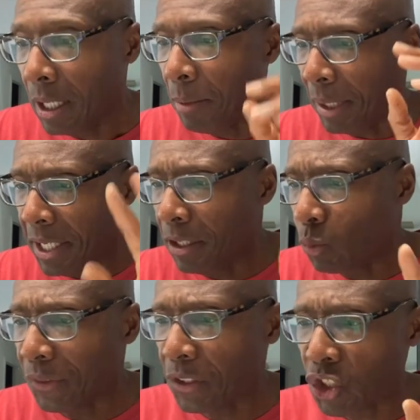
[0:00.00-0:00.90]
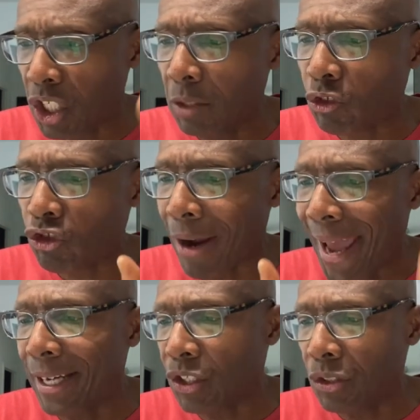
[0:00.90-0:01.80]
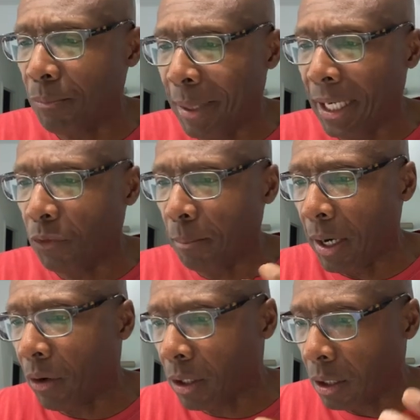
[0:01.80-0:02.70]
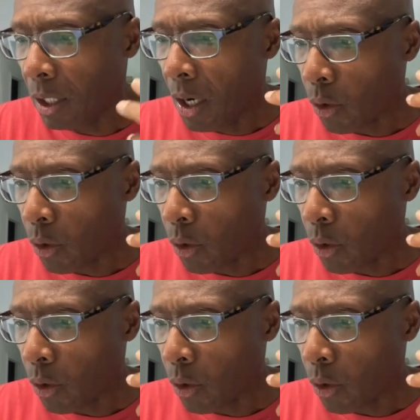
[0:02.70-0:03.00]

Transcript: But here's what the chief strategist of Bank of America